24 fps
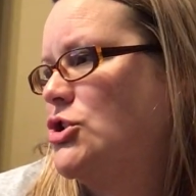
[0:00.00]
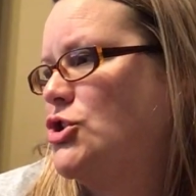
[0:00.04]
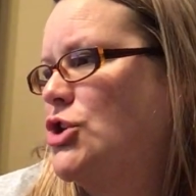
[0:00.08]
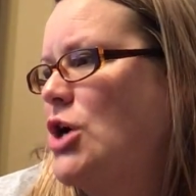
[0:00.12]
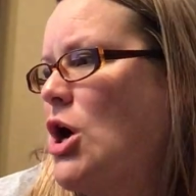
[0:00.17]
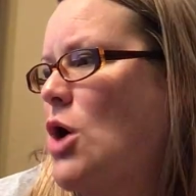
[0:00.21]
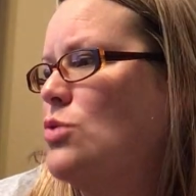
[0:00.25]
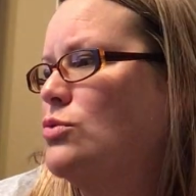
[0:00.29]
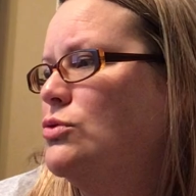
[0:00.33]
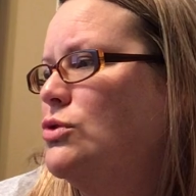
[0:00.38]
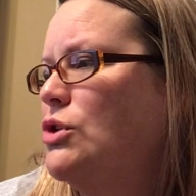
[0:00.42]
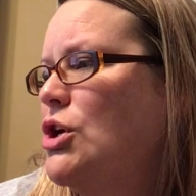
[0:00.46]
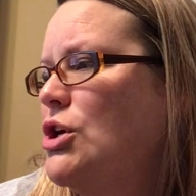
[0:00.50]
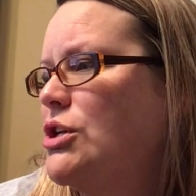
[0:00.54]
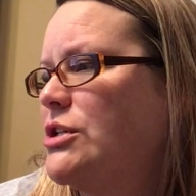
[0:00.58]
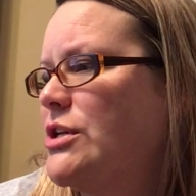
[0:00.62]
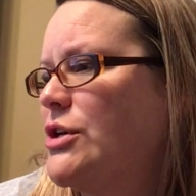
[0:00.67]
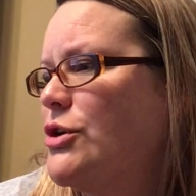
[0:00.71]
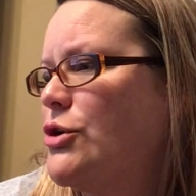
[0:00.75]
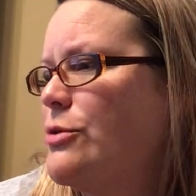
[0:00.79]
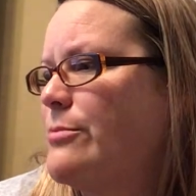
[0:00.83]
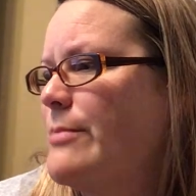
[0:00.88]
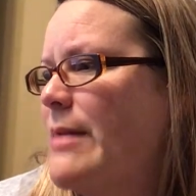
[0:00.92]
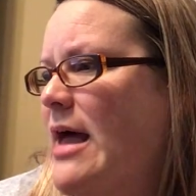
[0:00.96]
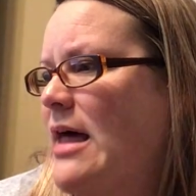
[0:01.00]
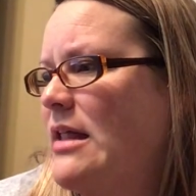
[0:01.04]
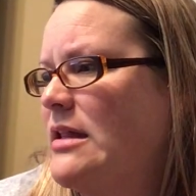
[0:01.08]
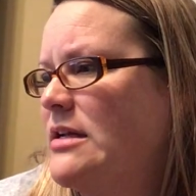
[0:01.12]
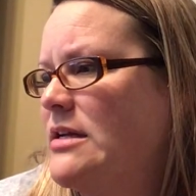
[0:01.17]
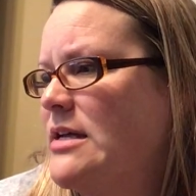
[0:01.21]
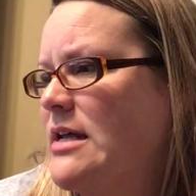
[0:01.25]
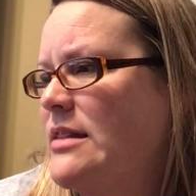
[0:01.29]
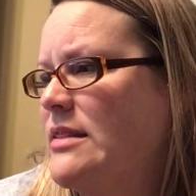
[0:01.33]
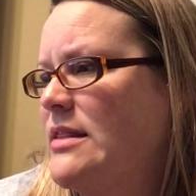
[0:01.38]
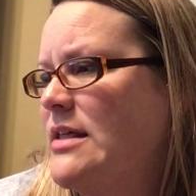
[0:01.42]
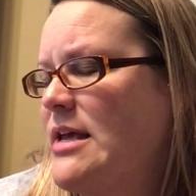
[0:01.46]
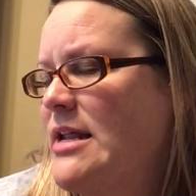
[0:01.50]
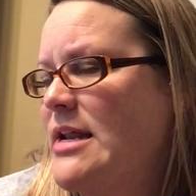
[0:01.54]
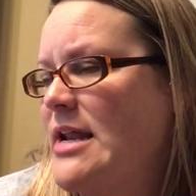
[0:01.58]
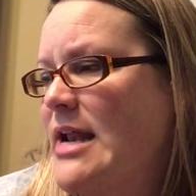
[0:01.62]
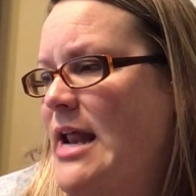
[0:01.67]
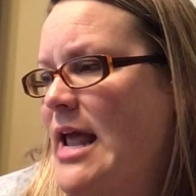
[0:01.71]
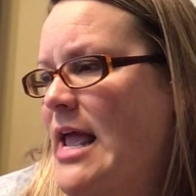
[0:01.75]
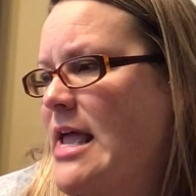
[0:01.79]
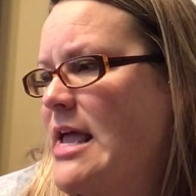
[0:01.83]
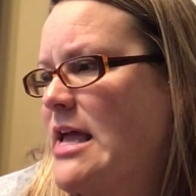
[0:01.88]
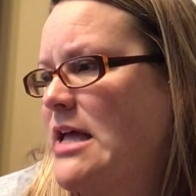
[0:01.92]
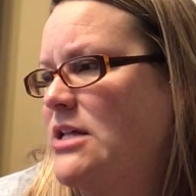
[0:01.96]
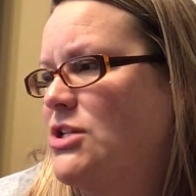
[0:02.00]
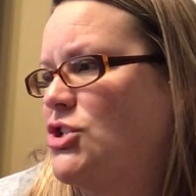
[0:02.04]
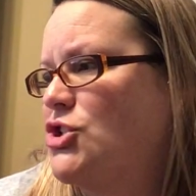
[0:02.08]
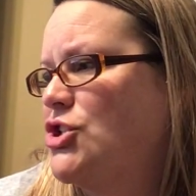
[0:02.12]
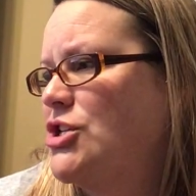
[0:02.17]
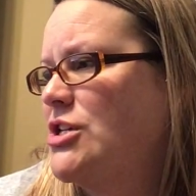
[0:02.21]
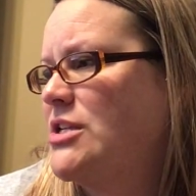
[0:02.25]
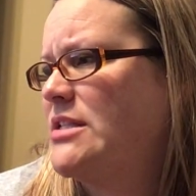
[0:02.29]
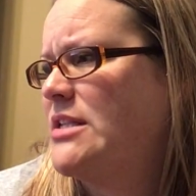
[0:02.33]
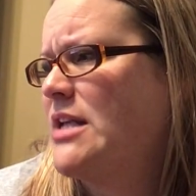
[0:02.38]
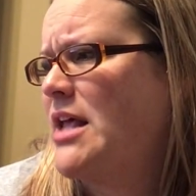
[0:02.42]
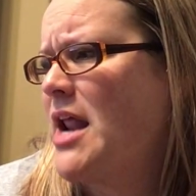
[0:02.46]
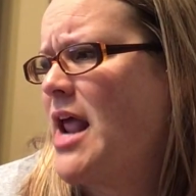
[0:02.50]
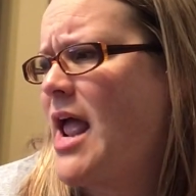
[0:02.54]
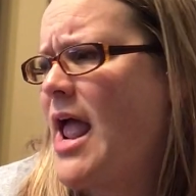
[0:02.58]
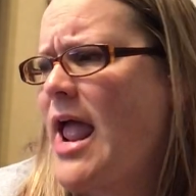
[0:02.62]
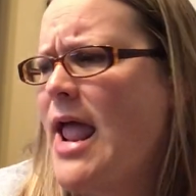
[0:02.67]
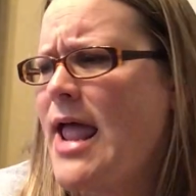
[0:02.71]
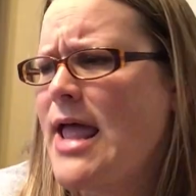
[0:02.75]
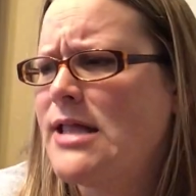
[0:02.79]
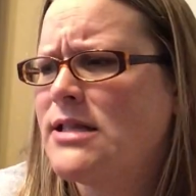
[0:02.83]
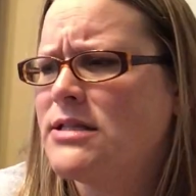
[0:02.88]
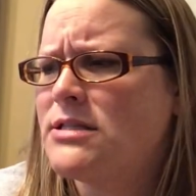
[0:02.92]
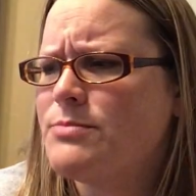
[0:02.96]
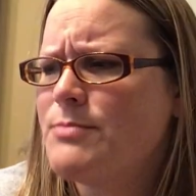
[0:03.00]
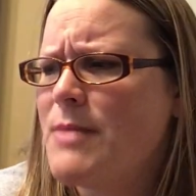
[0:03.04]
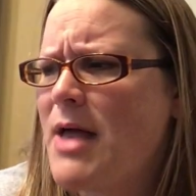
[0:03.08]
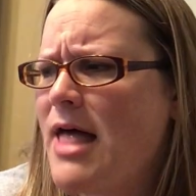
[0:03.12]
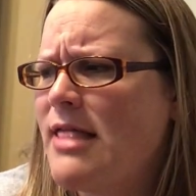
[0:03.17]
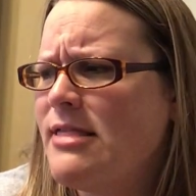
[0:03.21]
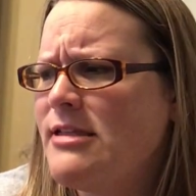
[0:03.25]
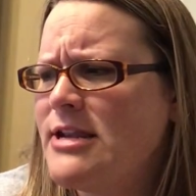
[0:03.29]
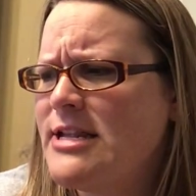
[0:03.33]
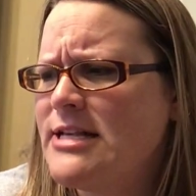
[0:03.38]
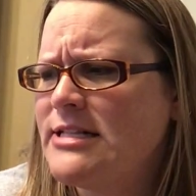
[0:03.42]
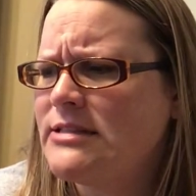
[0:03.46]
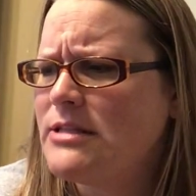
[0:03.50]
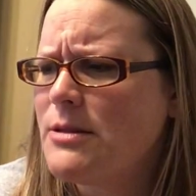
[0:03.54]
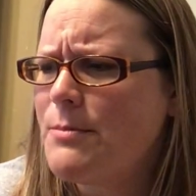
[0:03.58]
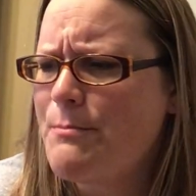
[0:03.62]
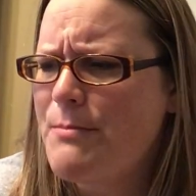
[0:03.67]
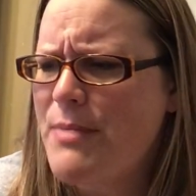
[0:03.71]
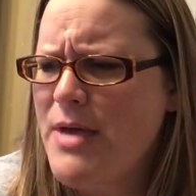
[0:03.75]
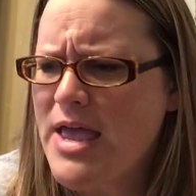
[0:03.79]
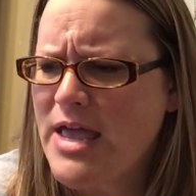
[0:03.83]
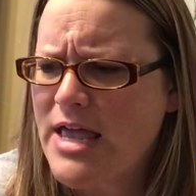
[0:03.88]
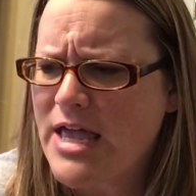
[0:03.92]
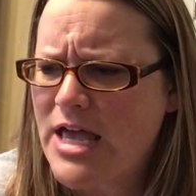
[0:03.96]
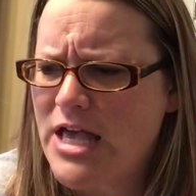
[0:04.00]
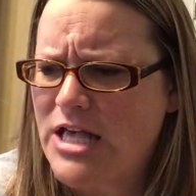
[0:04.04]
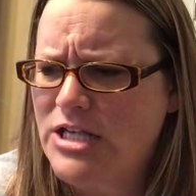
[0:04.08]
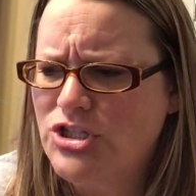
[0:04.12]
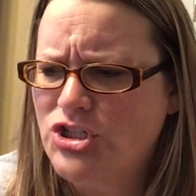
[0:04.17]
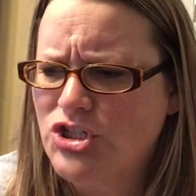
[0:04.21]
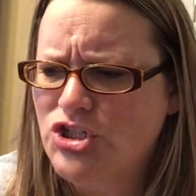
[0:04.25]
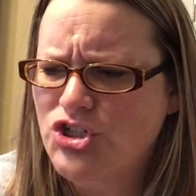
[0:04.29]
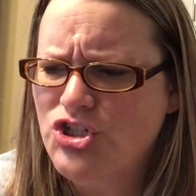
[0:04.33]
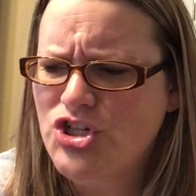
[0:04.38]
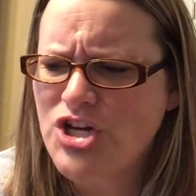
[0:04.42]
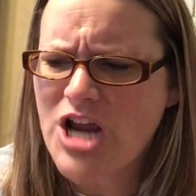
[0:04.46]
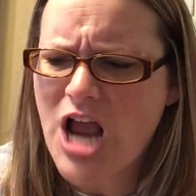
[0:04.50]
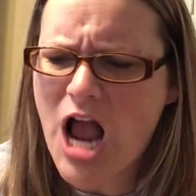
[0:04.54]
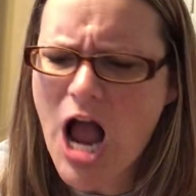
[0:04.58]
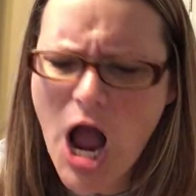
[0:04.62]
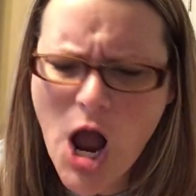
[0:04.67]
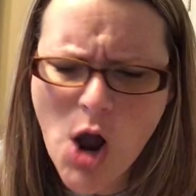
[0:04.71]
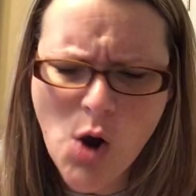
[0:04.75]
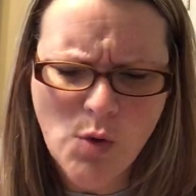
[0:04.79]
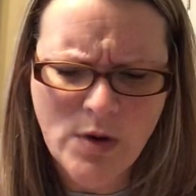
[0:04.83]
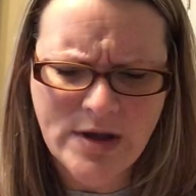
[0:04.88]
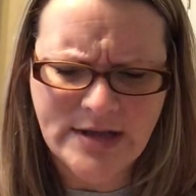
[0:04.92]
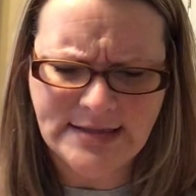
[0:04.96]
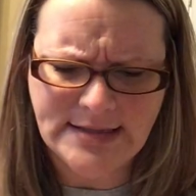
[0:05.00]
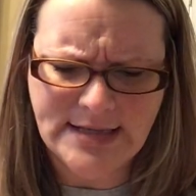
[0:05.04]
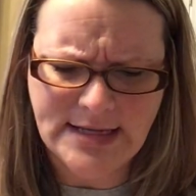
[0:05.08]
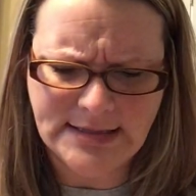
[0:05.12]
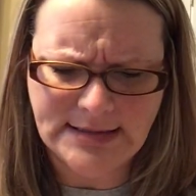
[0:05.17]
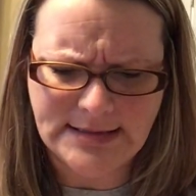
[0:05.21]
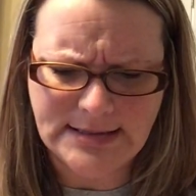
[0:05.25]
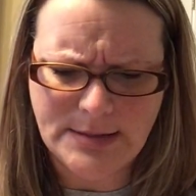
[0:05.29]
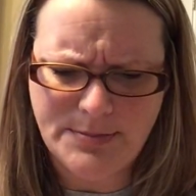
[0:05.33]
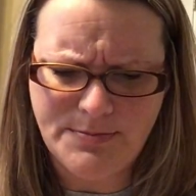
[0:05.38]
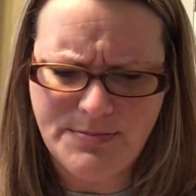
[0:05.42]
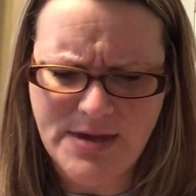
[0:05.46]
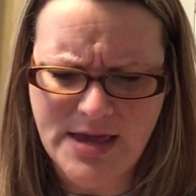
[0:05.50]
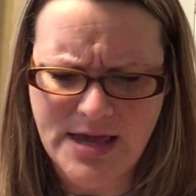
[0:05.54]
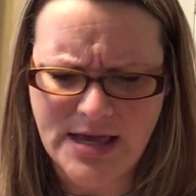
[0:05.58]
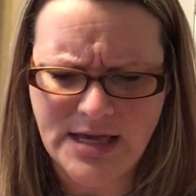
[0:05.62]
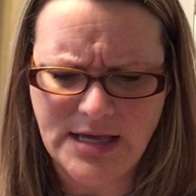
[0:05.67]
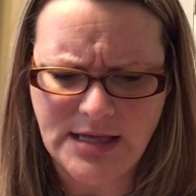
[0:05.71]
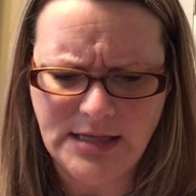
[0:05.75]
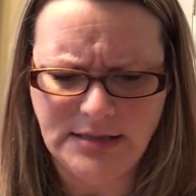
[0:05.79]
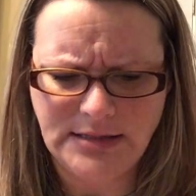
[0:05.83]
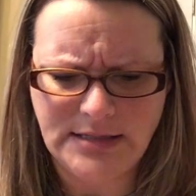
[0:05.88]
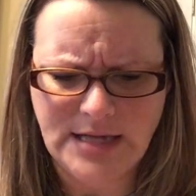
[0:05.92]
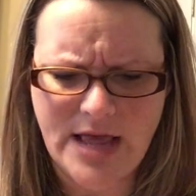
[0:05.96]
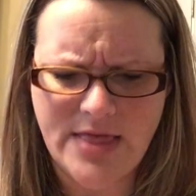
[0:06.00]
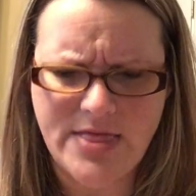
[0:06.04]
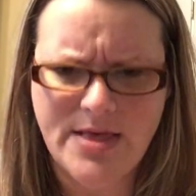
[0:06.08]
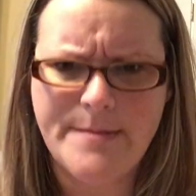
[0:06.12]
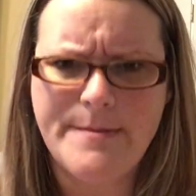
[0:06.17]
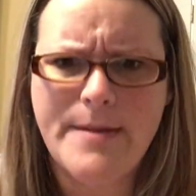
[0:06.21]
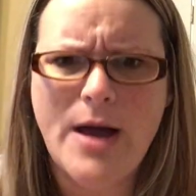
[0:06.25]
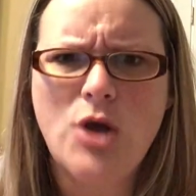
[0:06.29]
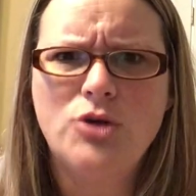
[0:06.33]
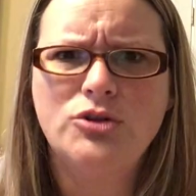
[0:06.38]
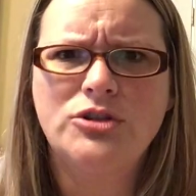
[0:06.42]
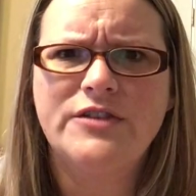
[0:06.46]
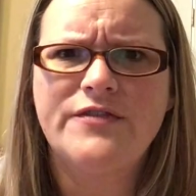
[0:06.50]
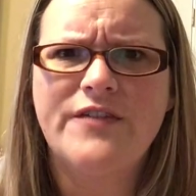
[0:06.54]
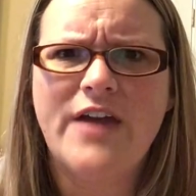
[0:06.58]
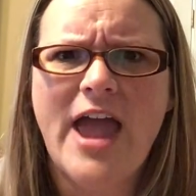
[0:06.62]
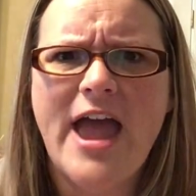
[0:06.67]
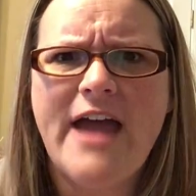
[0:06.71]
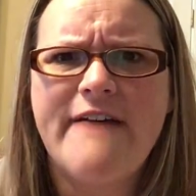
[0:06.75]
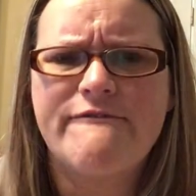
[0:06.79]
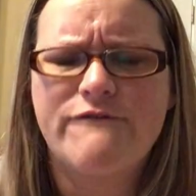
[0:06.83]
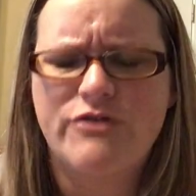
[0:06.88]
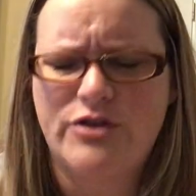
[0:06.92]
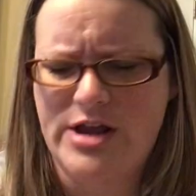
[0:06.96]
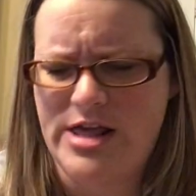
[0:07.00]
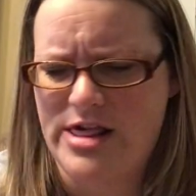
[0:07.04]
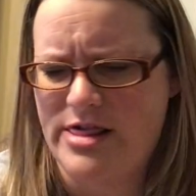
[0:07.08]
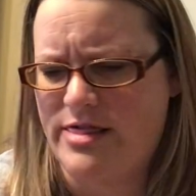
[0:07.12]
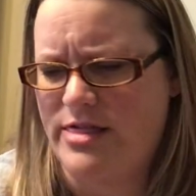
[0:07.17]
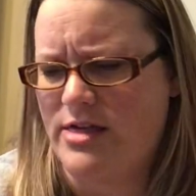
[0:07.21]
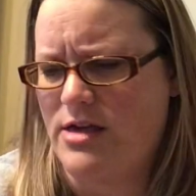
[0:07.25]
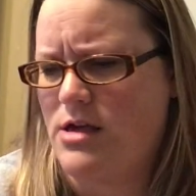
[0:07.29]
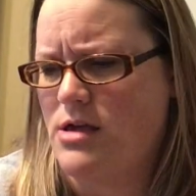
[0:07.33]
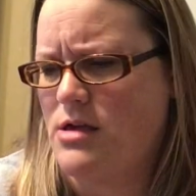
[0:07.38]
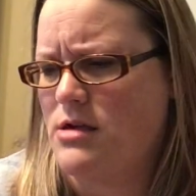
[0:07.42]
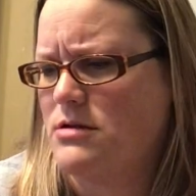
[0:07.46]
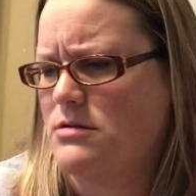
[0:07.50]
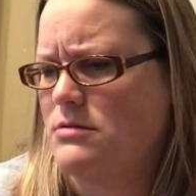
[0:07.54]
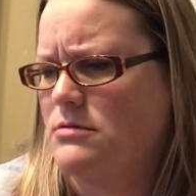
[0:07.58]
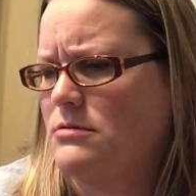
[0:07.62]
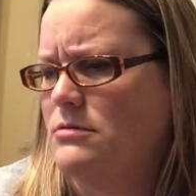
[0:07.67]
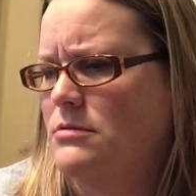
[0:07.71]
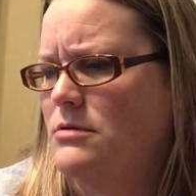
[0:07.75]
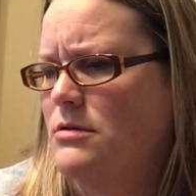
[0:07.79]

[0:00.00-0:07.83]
Joan looked at her melon and then at Anne. She said, "Anne's melon is the biggest. She always gets the biggest and the most of everything."